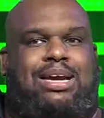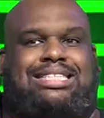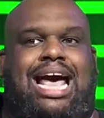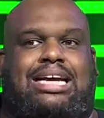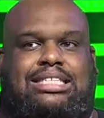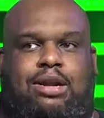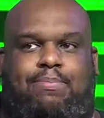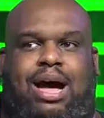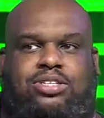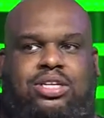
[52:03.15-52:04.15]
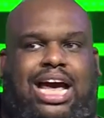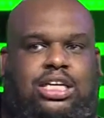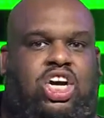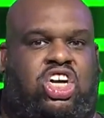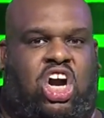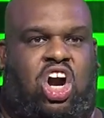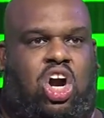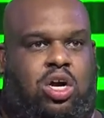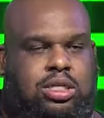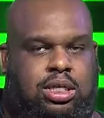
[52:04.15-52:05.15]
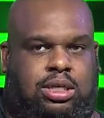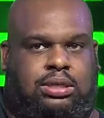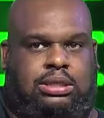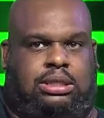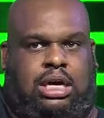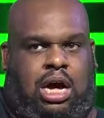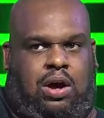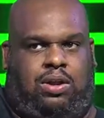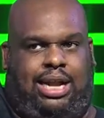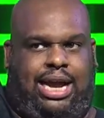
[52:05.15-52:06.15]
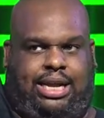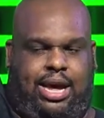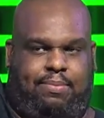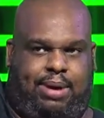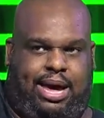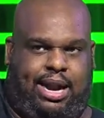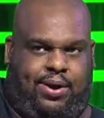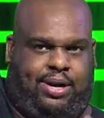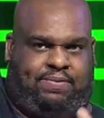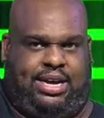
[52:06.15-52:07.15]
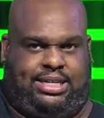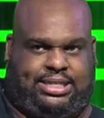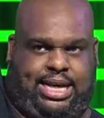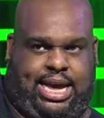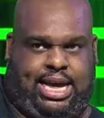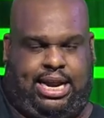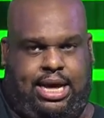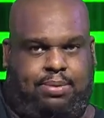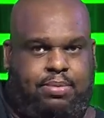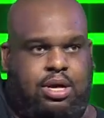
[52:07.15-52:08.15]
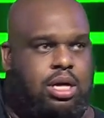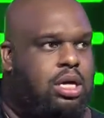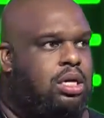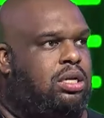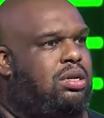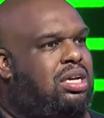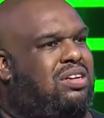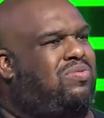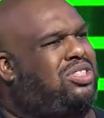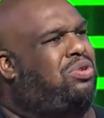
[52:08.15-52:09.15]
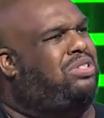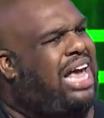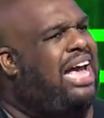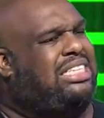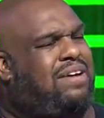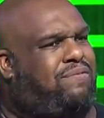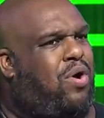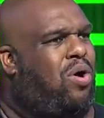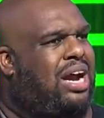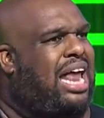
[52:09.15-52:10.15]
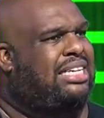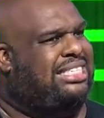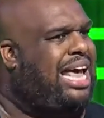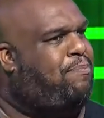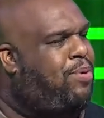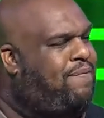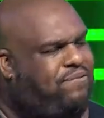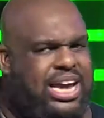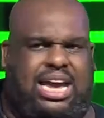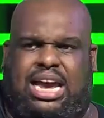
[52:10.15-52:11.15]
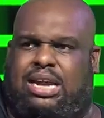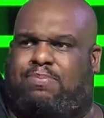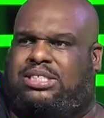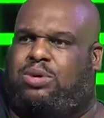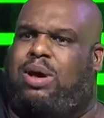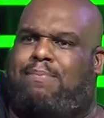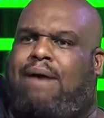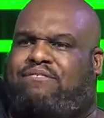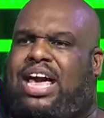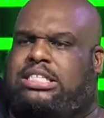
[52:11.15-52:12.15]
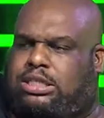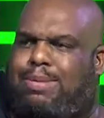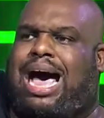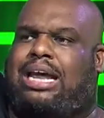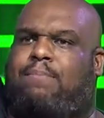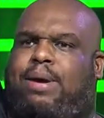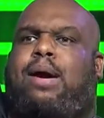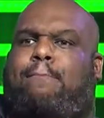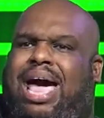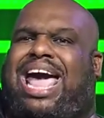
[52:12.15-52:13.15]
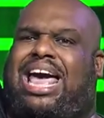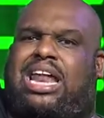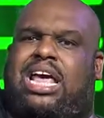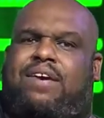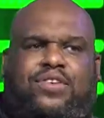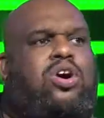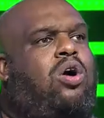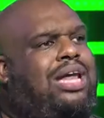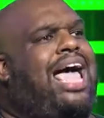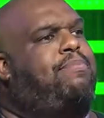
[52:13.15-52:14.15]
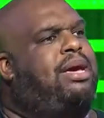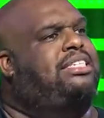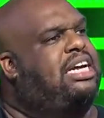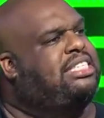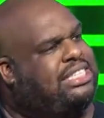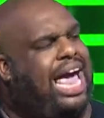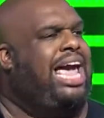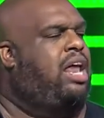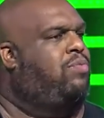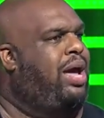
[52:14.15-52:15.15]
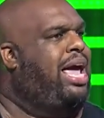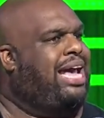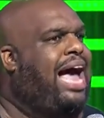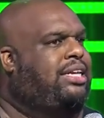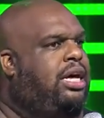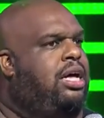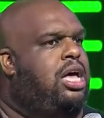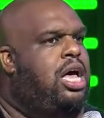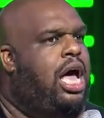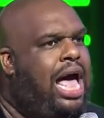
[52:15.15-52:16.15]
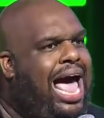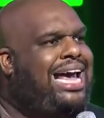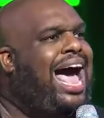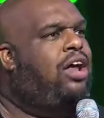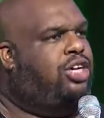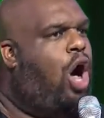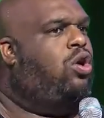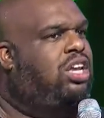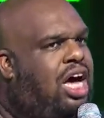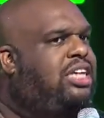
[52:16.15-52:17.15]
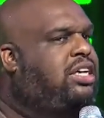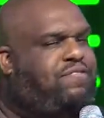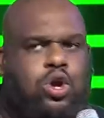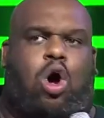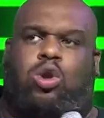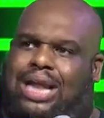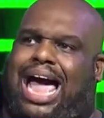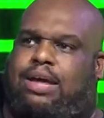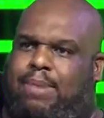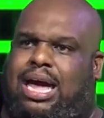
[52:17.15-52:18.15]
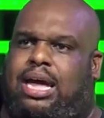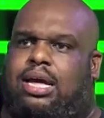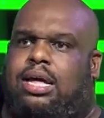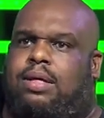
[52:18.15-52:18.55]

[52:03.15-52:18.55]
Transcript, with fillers: be texting about you like little girls. I don't like him, man. I don't even understand him. What you texting for? Got a separate feed, but you in my face smiling. Be a man. If you don't like me, just say it. We ain't got to hang out and go to lunch if you don't like me.